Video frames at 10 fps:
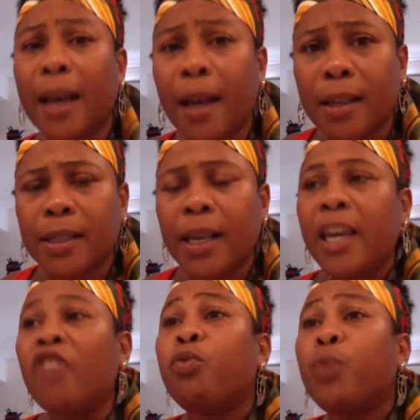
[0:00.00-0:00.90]
us,
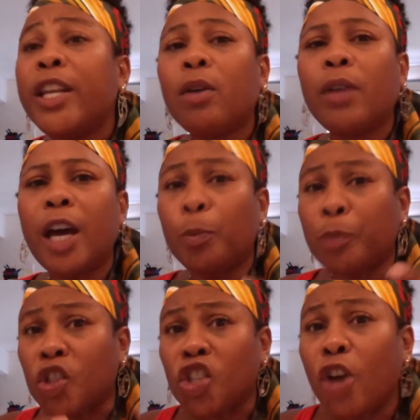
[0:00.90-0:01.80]
if we don't help
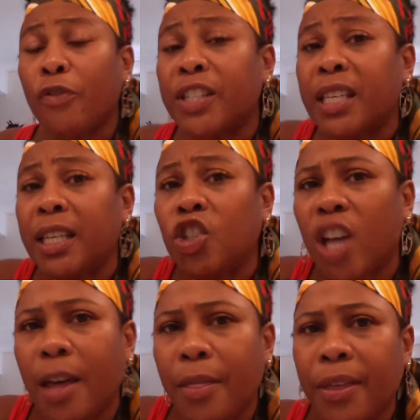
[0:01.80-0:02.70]
to service each
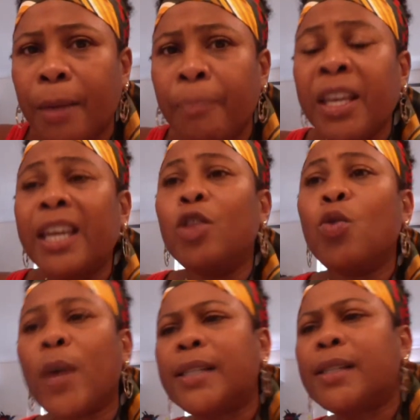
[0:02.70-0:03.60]
other in the
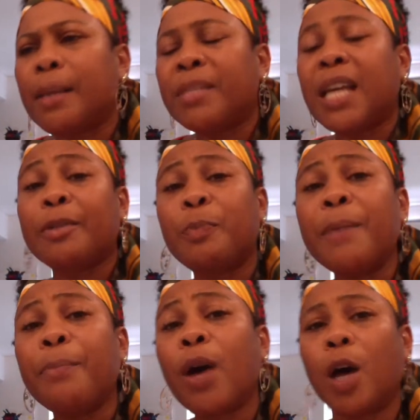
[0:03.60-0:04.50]
way sometimes
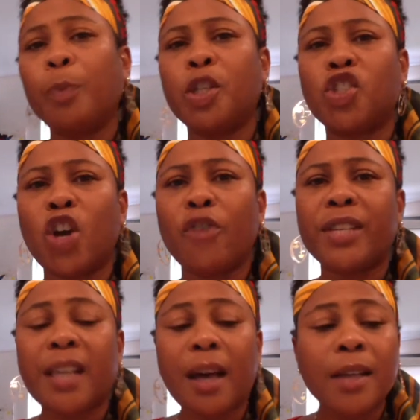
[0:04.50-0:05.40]
people help to
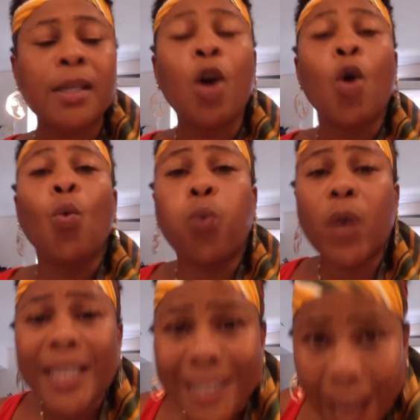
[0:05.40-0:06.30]
service us,
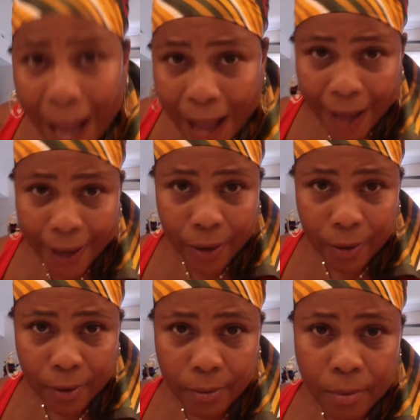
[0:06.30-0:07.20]
we die.
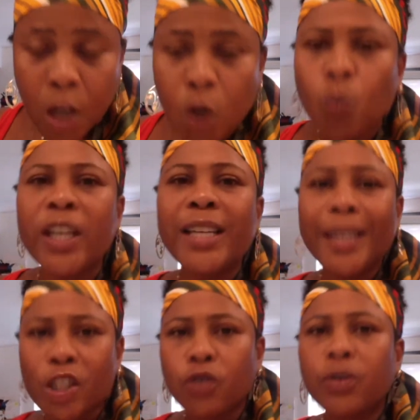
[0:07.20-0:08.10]
We
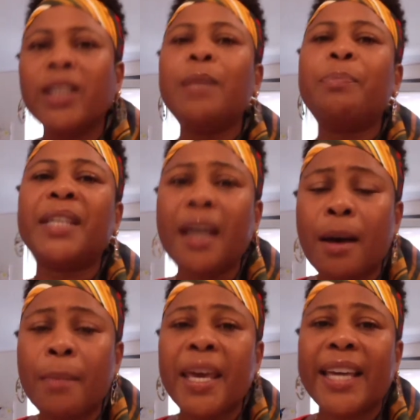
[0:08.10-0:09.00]
literally
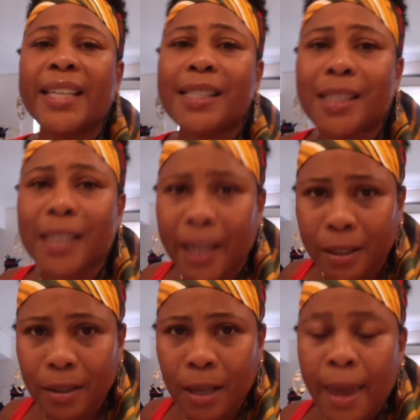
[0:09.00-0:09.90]
become extinct.
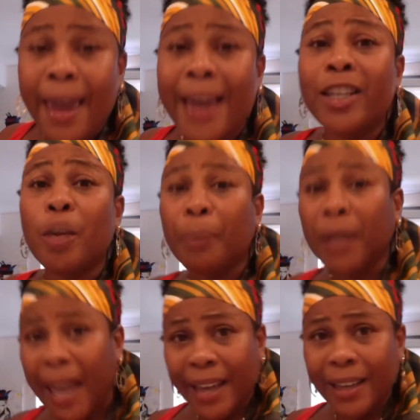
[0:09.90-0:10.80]
And the
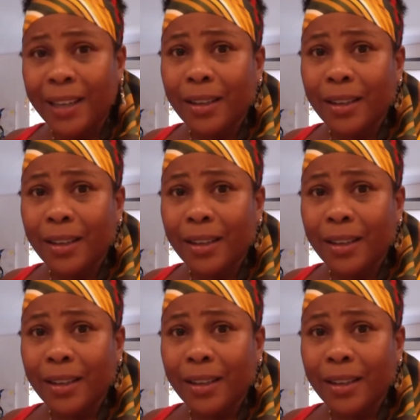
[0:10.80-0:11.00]
planet,